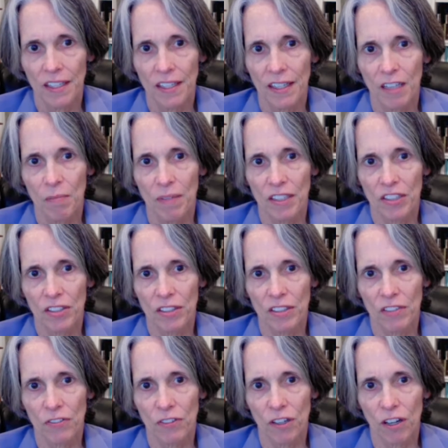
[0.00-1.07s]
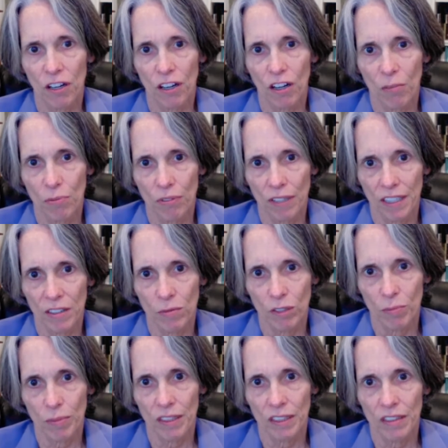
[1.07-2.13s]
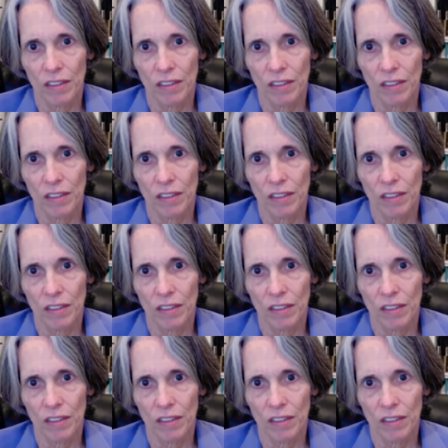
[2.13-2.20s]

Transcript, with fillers: and make sure that for all pregnant women,